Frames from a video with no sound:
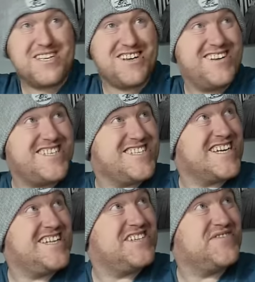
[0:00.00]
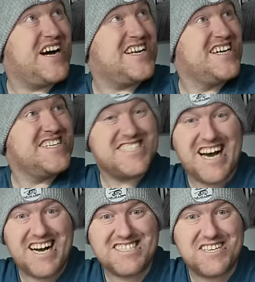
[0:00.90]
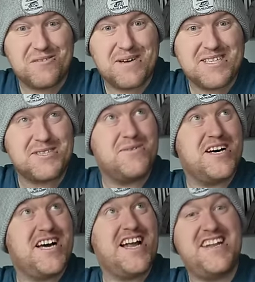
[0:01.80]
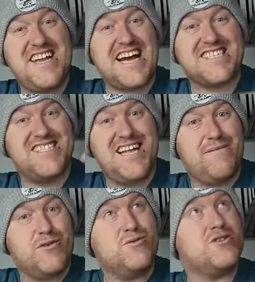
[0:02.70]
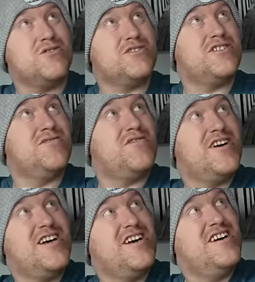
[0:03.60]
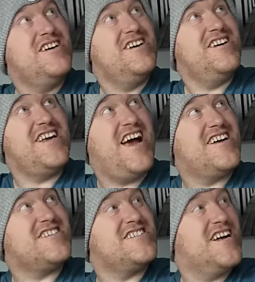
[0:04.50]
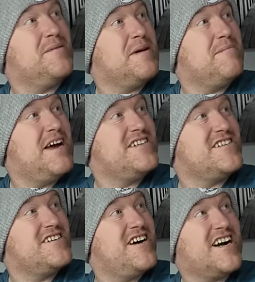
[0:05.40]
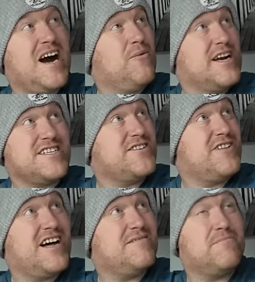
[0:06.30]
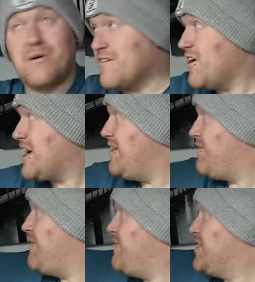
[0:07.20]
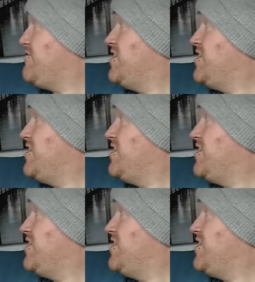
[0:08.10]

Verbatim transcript: excited to get this van tarted up into a, a next level sort of. Yes, it's going to be amazing. I can't wait to do that. But I've got to get the van fixed